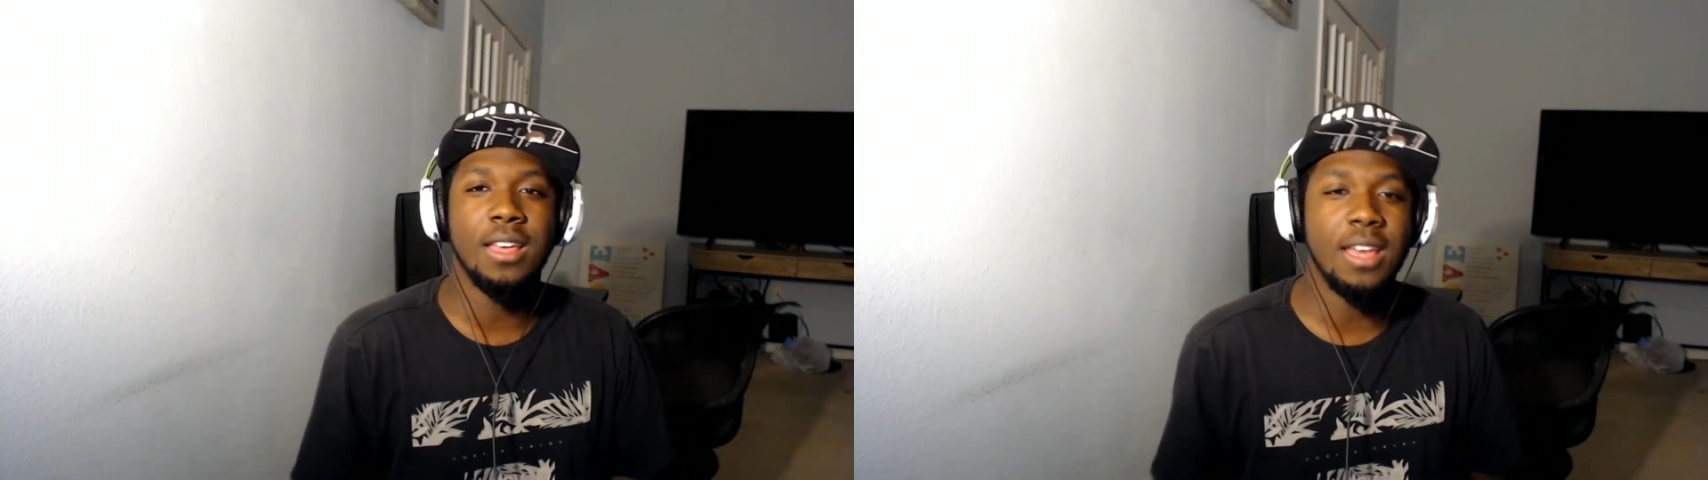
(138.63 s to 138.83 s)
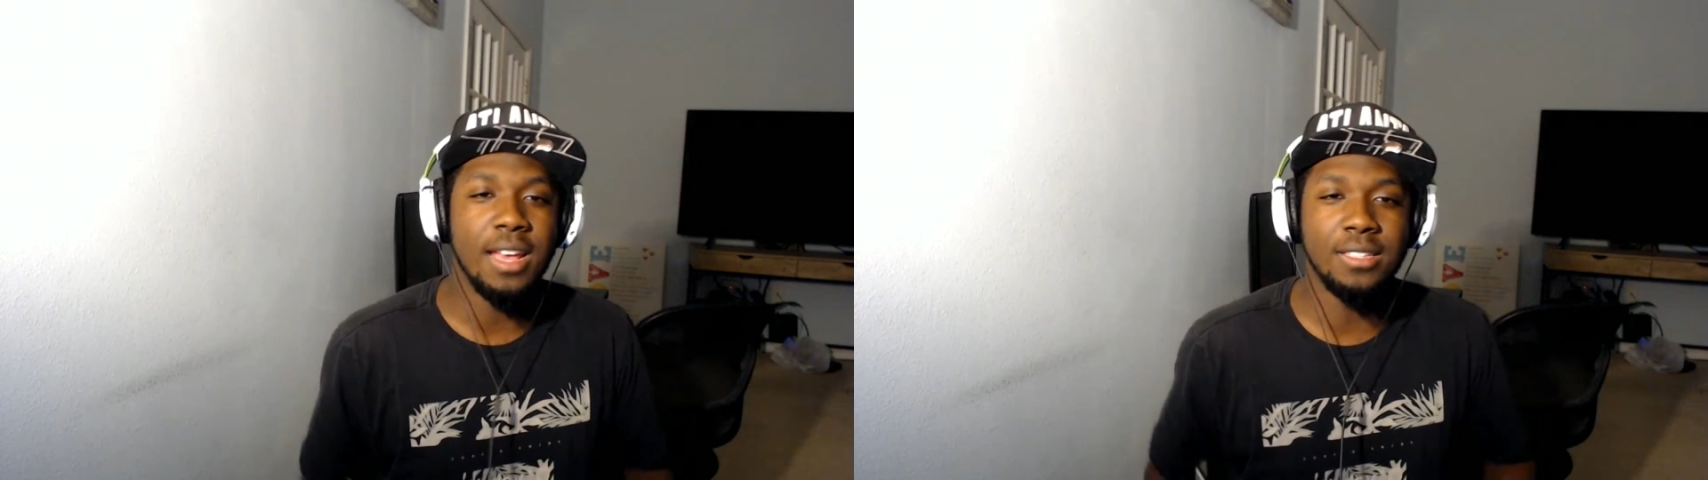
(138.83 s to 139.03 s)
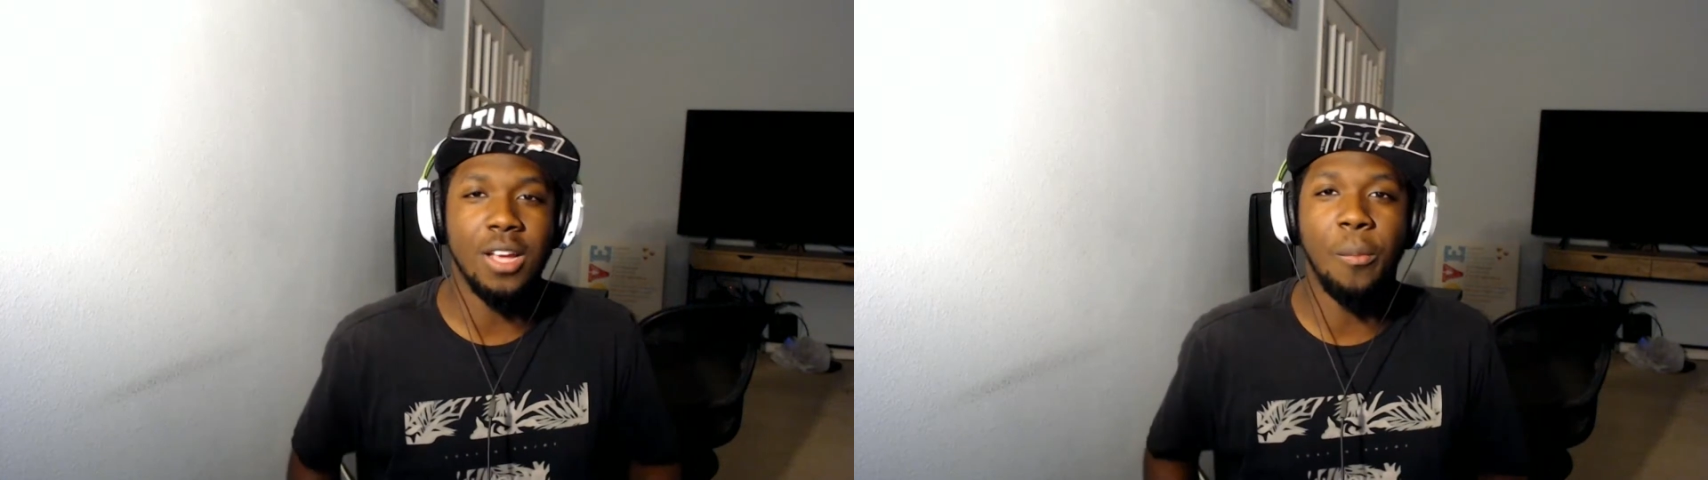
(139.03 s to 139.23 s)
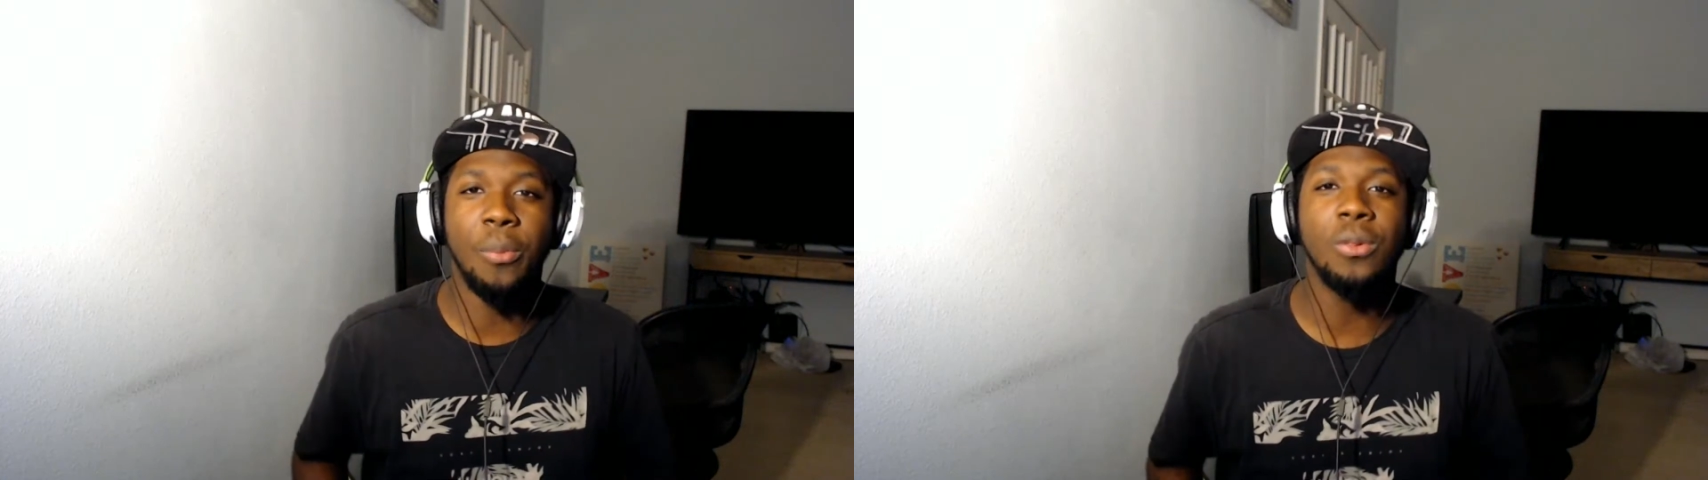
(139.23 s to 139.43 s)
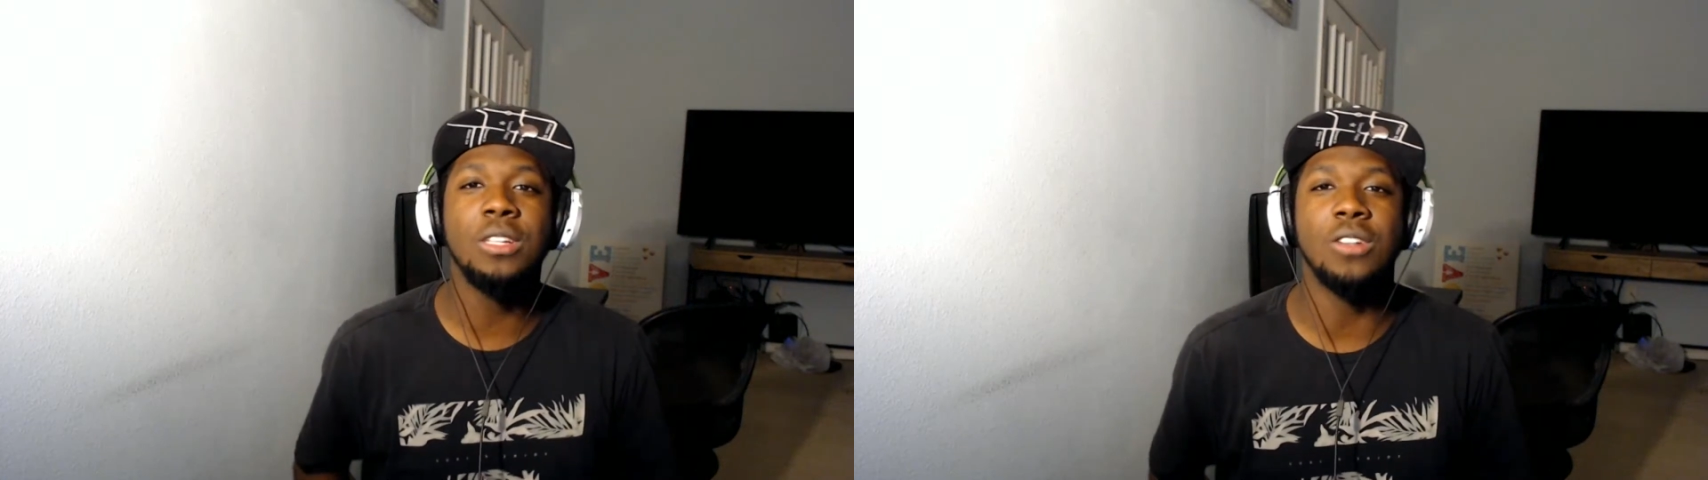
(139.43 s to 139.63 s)
It's a
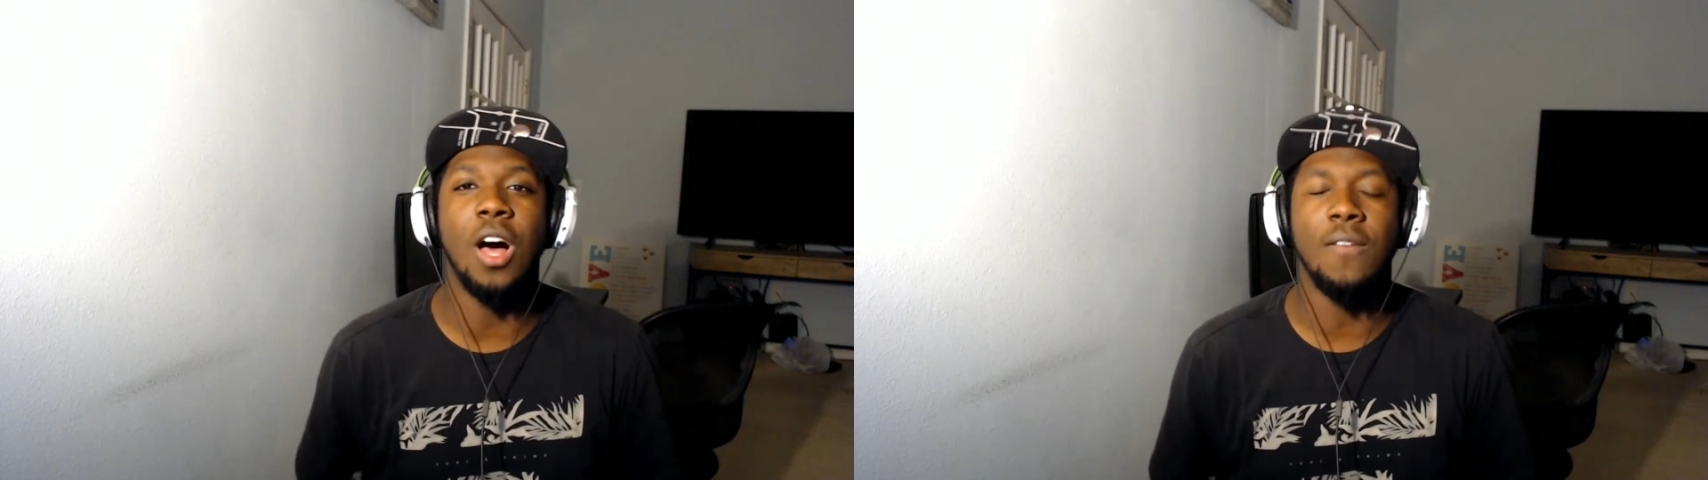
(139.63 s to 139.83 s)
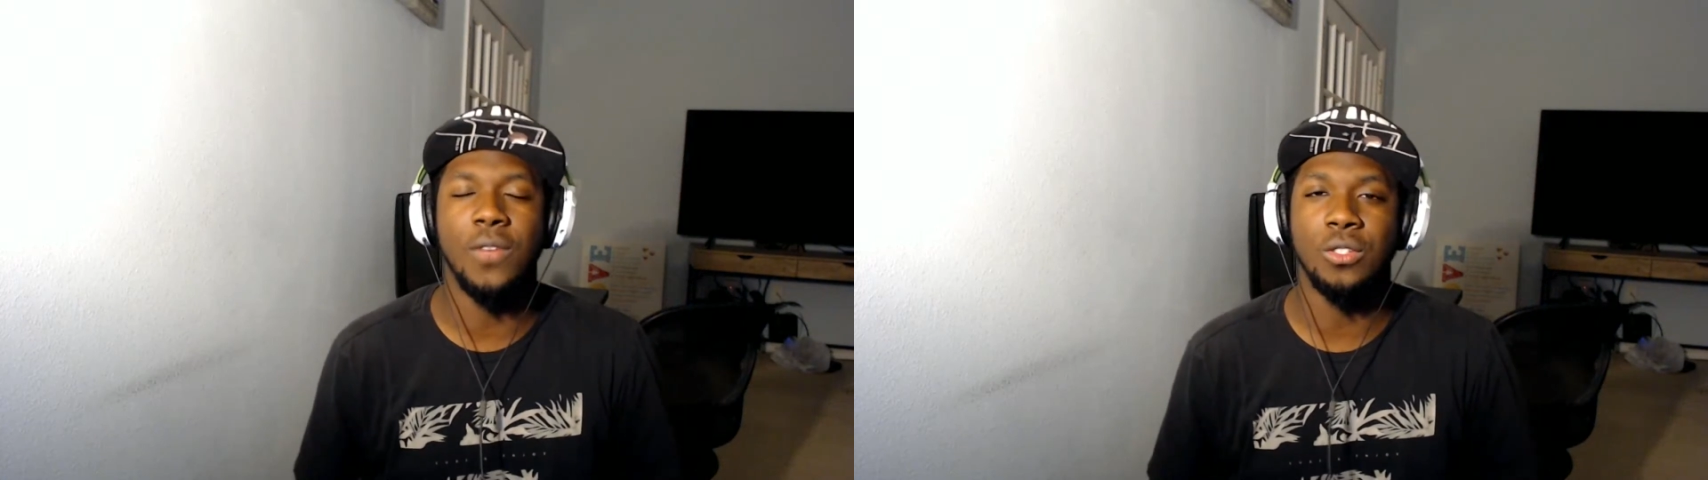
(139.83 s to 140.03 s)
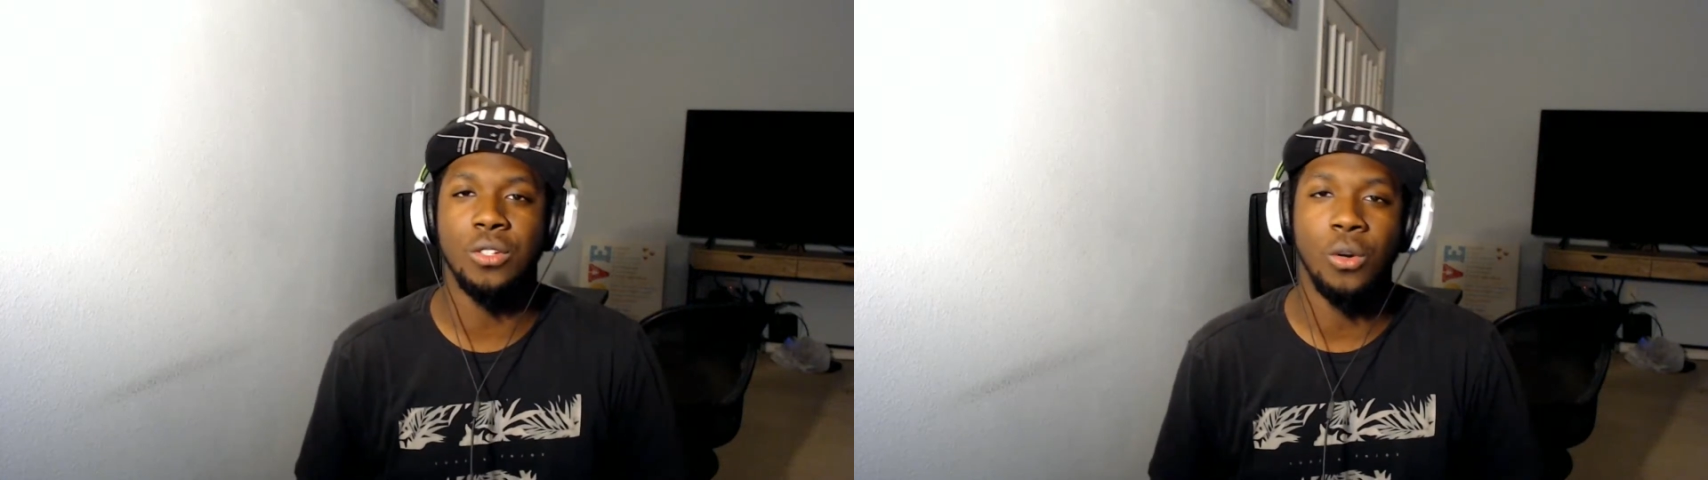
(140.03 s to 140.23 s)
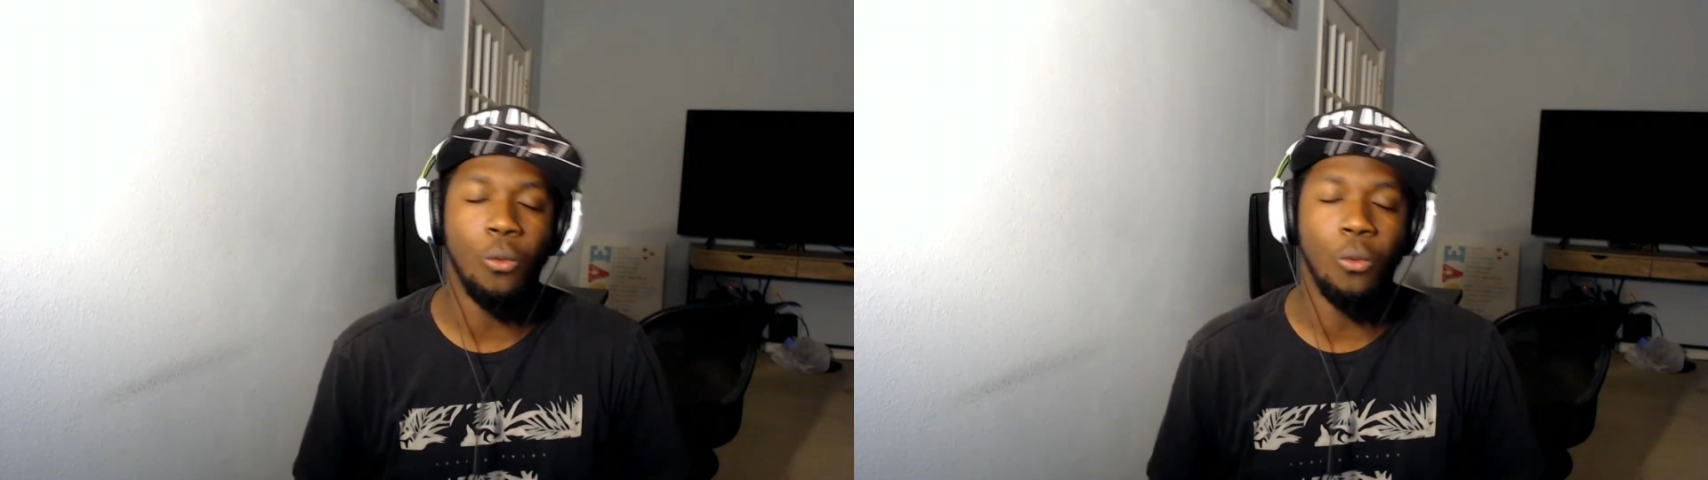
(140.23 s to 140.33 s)
police officer